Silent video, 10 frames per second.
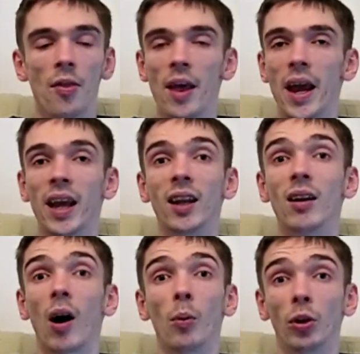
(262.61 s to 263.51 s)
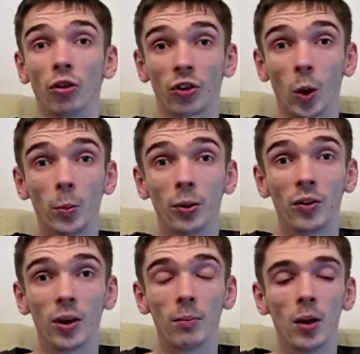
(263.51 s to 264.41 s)
then I would have just
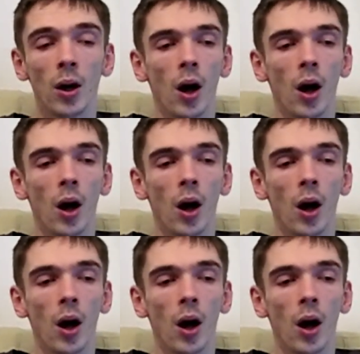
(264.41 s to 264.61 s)
opened them.